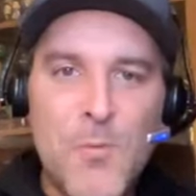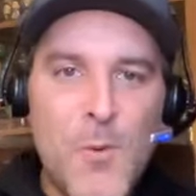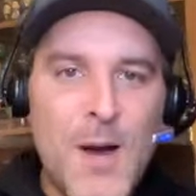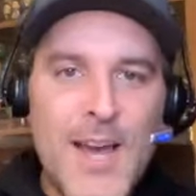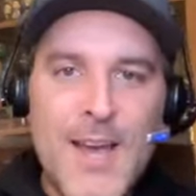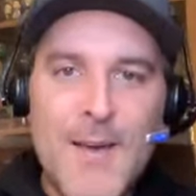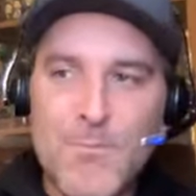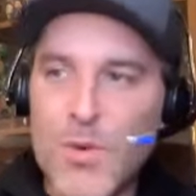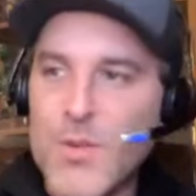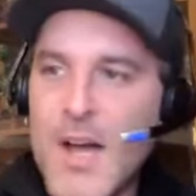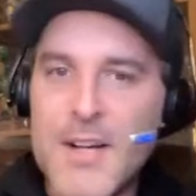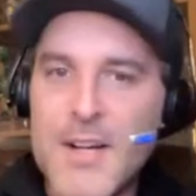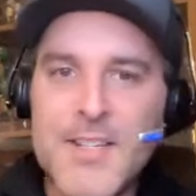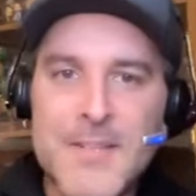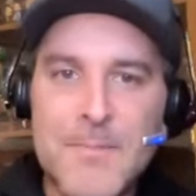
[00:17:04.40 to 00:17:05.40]
of why I'm
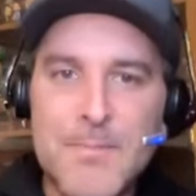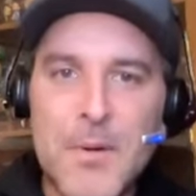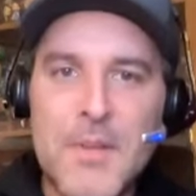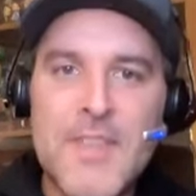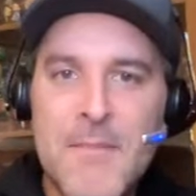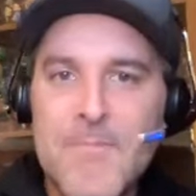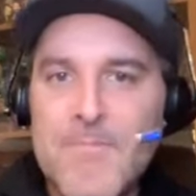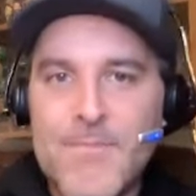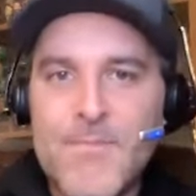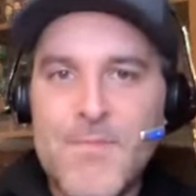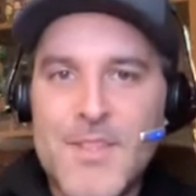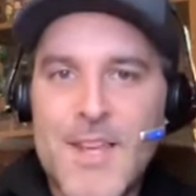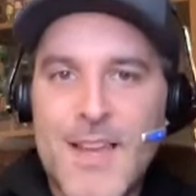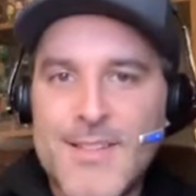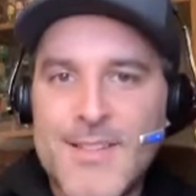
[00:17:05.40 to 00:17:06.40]
reluctant to put them
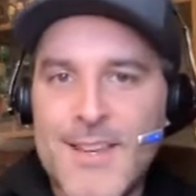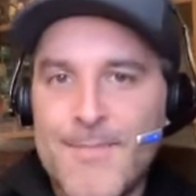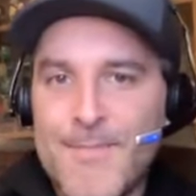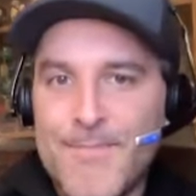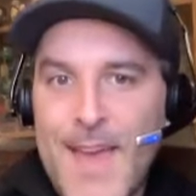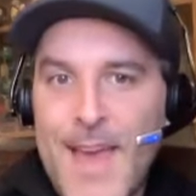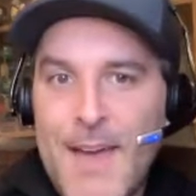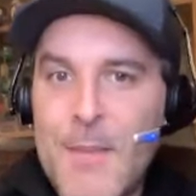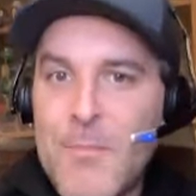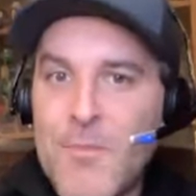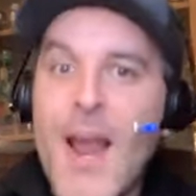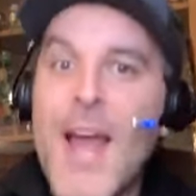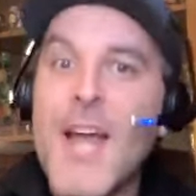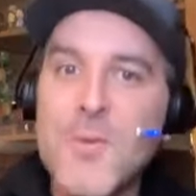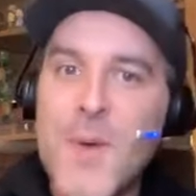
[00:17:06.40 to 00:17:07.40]
to, to have them
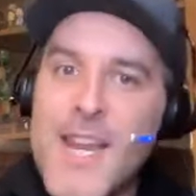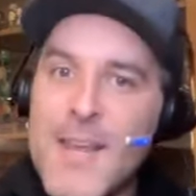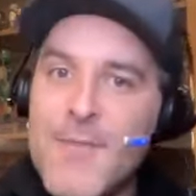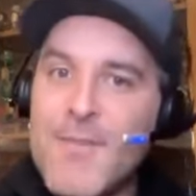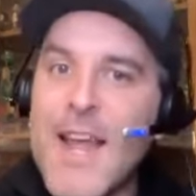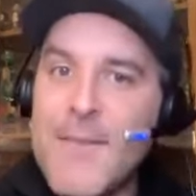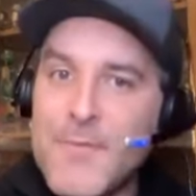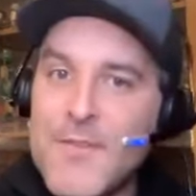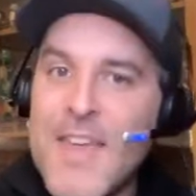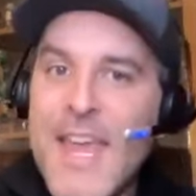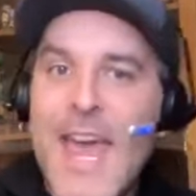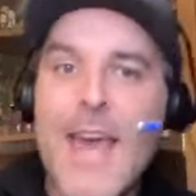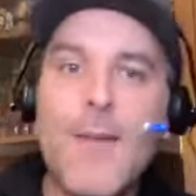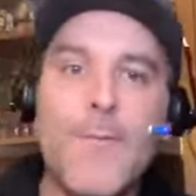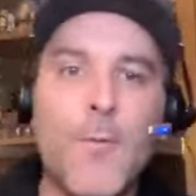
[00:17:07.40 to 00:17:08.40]
graduate even after they
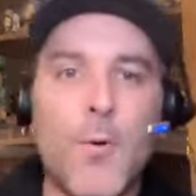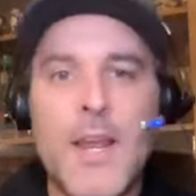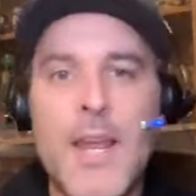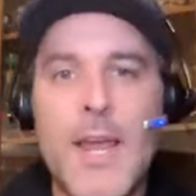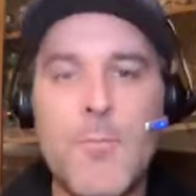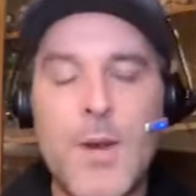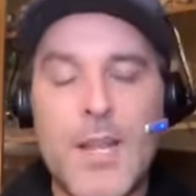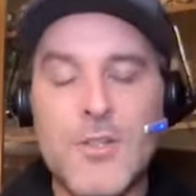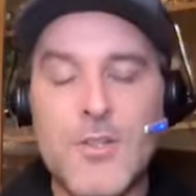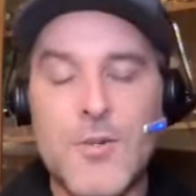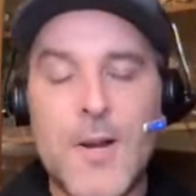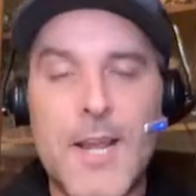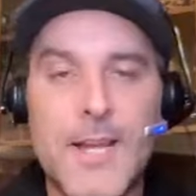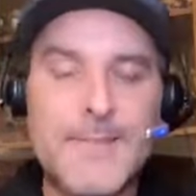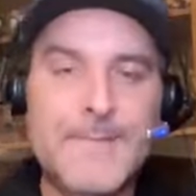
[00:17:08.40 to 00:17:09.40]
had a four game winning
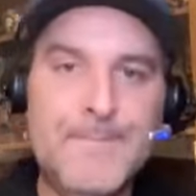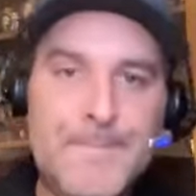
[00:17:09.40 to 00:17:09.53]
streak.